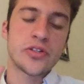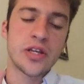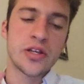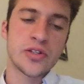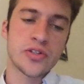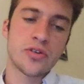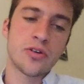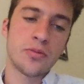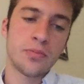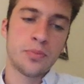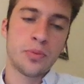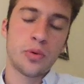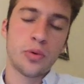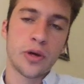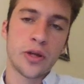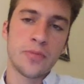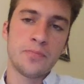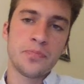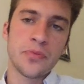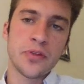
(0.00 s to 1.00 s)
a certain
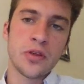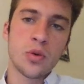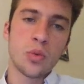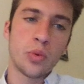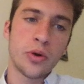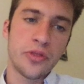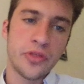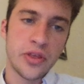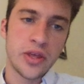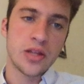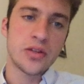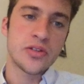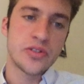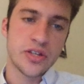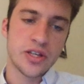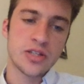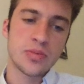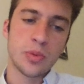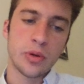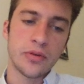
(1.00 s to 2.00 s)
point within
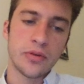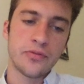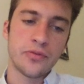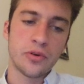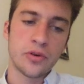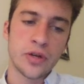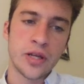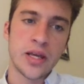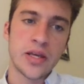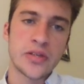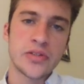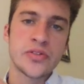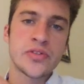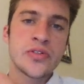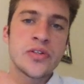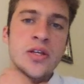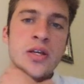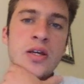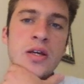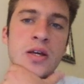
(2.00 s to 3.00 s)
6.4
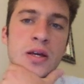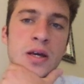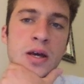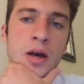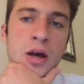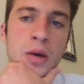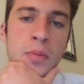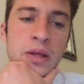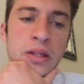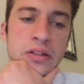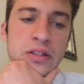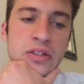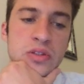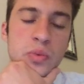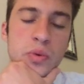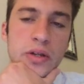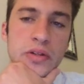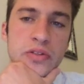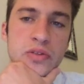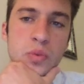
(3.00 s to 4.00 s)
days at least
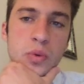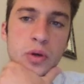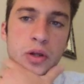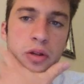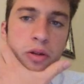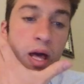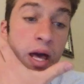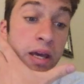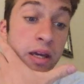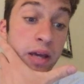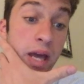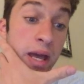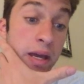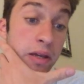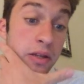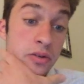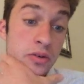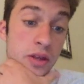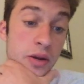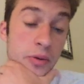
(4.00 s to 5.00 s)
once? Well, I
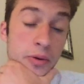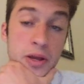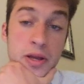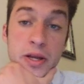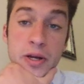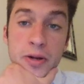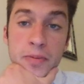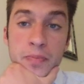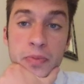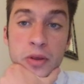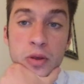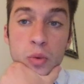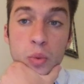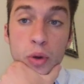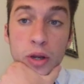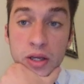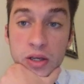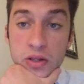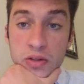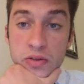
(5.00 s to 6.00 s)
could do that right here.
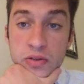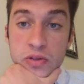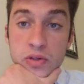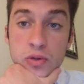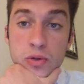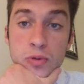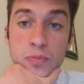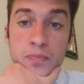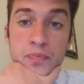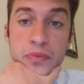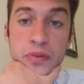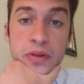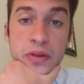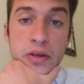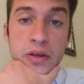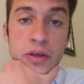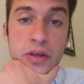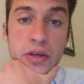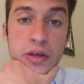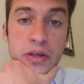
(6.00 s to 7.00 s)
What I could do
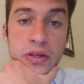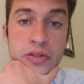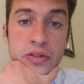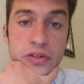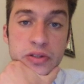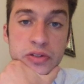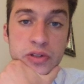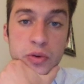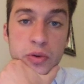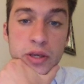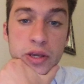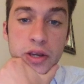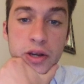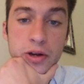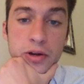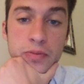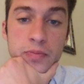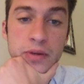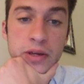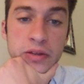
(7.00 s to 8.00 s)
is let's go
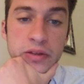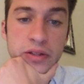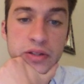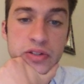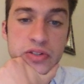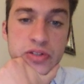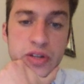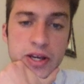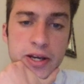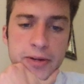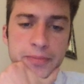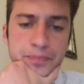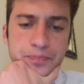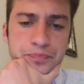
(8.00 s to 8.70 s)
here and let's say,